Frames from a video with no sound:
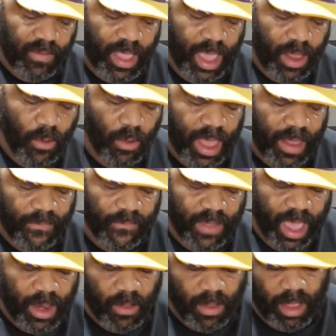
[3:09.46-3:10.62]
not a whole lot of
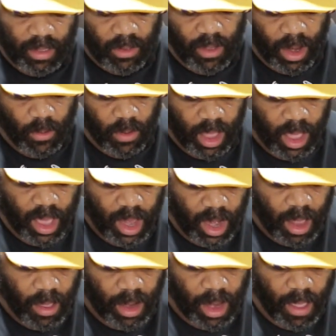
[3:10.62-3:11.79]
fat on it, so I don't want to cut it
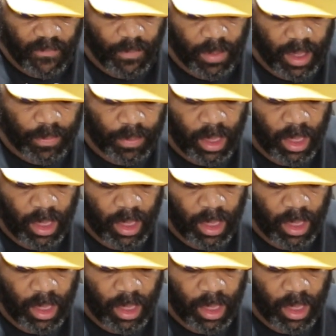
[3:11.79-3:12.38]
all off, but